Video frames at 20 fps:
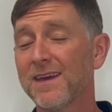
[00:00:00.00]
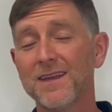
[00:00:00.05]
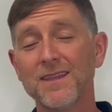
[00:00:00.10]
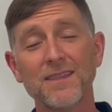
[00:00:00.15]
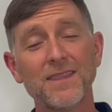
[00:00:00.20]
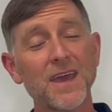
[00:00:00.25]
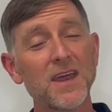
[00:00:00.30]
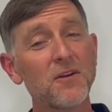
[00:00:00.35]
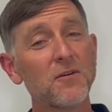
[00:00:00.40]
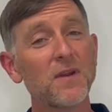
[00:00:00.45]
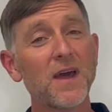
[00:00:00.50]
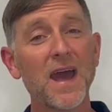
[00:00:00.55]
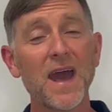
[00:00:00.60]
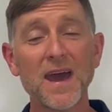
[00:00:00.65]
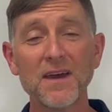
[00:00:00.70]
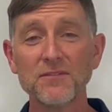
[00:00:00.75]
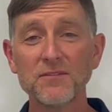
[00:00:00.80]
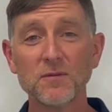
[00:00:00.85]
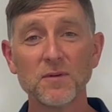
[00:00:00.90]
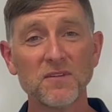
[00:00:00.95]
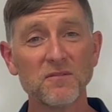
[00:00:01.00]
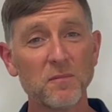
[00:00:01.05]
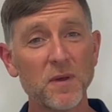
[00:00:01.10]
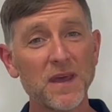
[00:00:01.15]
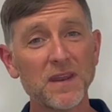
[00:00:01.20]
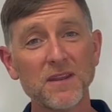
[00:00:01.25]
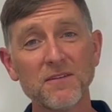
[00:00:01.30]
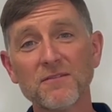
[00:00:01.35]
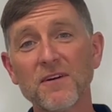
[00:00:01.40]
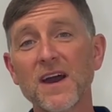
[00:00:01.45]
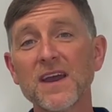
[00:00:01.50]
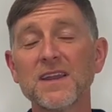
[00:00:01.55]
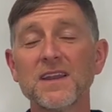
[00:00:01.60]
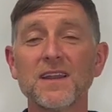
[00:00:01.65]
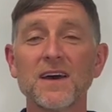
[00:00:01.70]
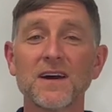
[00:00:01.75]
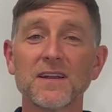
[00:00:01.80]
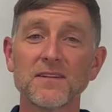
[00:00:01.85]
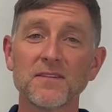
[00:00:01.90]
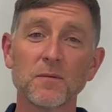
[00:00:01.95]
they don't have to have been invited
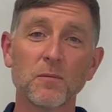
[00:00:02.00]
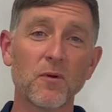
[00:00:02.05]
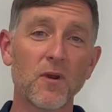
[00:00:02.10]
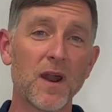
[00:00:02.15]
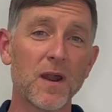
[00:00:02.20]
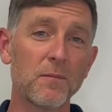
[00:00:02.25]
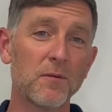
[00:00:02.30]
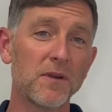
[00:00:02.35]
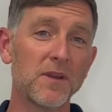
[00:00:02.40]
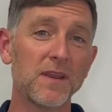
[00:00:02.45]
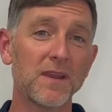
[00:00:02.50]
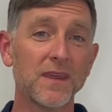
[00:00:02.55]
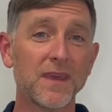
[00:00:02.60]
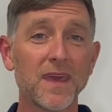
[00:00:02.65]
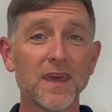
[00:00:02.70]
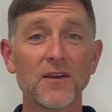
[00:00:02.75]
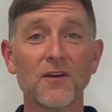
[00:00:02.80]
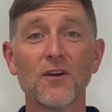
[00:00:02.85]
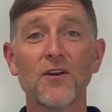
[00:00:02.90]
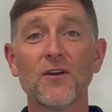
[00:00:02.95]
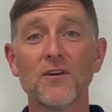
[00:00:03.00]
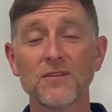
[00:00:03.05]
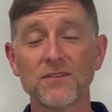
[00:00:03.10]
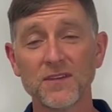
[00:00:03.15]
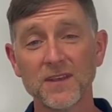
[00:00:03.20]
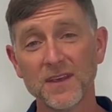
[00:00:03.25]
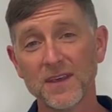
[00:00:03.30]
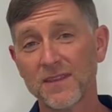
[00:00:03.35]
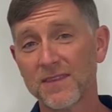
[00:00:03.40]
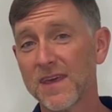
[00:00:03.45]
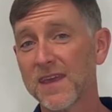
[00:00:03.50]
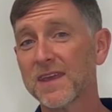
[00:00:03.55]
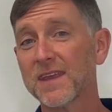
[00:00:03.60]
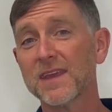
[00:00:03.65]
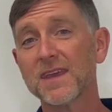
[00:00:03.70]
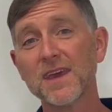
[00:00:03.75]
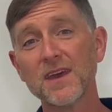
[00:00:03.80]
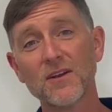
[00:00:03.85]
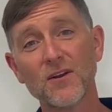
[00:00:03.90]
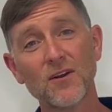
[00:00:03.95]
onto the property to get hurt. They can
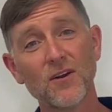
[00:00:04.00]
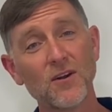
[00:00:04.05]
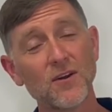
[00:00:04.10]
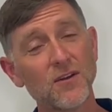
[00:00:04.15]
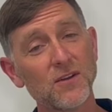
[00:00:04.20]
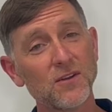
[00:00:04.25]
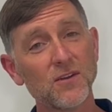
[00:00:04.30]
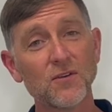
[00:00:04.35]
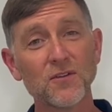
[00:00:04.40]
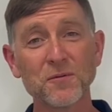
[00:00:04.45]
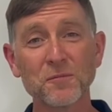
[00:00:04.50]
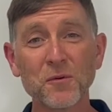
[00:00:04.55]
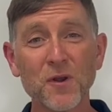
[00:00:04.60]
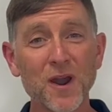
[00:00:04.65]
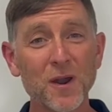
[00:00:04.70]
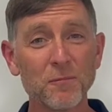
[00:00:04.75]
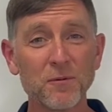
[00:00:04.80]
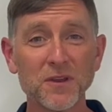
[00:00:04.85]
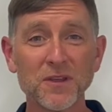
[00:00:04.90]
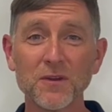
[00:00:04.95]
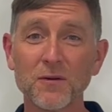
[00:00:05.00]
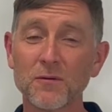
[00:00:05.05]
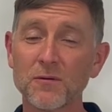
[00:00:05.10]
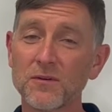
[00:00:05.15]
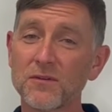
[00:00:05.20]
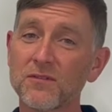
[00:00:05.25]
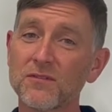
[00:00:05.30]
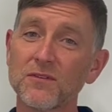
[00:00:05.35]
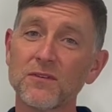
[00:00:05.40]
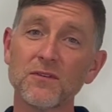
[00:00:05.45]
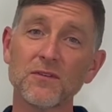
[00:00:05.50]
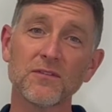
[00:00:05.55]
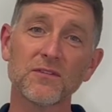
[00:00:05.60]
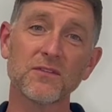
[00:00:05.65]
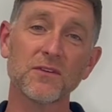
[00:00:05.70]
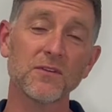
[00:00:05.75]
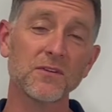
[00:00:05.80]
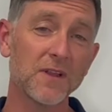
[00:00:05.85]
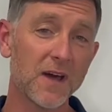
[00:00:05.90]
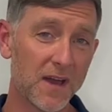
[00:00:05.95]
get hurt, you're the property owner, so you're
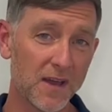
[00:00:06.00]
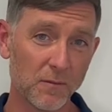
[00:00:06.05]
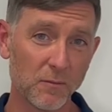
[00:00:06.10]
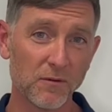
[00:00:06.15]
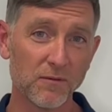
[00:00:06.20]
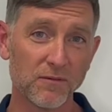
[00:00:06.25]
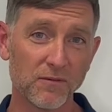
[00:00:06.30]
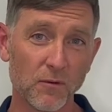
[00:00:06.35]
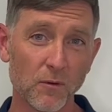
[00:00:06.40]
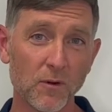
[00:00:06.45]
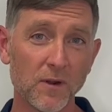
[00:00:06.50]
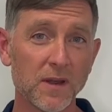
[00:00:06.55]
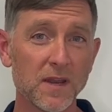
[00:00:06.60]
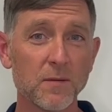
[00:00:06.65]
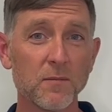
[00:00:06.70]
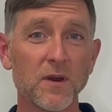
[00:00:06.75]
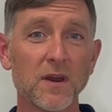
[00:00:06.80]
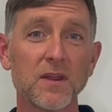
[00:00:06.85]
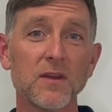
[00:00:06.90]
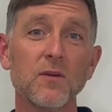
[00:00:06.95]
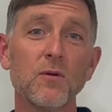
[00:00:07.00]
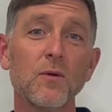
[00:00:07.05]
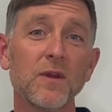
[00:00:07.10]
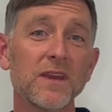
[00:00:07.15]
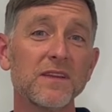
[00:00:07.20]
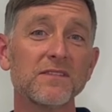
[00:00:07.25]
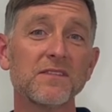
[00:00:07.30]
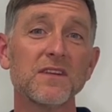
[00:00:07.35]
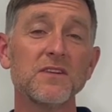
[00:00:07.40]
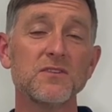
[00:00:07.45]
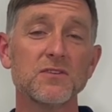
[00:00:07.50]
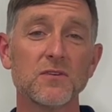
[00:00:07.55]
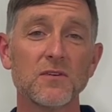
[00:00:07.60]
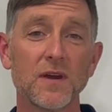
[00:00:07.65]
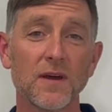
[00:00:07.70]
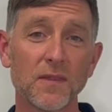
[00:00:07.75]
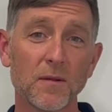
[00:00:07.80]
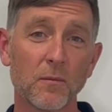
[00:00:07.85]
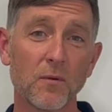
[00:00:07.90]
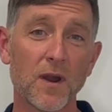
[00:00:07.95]
still liable for anybody who gets injured
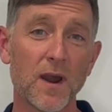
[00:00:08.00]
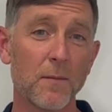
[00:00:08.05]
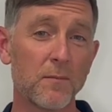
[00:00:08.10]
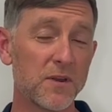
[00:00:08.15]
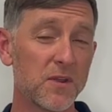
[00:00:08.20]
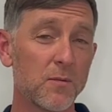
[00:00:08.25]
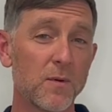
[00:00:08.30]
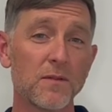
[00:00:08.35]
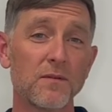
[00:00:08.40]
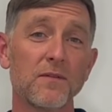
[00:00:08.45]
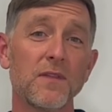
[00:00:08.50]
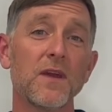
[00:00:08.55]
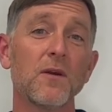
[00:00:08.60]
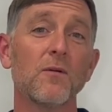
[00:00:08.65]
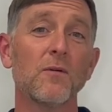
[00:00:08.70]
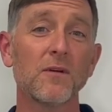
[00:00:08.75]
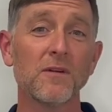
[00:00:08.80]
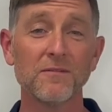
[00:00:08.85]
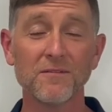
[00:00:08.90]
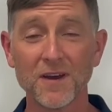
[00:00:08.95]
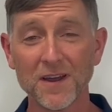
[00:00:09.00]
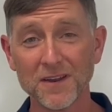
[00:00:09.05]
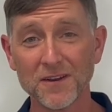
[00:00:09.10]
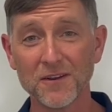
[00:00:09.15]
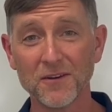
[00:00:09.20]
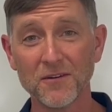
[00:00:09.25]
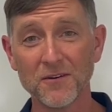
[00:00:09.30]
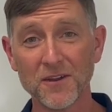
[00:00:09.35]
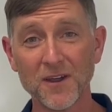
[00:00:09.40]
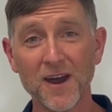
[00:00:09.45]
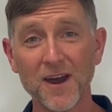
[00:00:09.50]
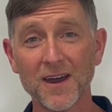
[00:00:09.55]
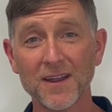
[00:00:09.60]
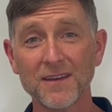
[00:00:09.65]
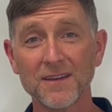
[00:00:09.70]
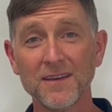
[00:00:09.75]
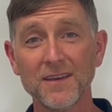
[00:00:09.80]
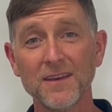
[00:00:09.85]
on the property, whether they were invited or not.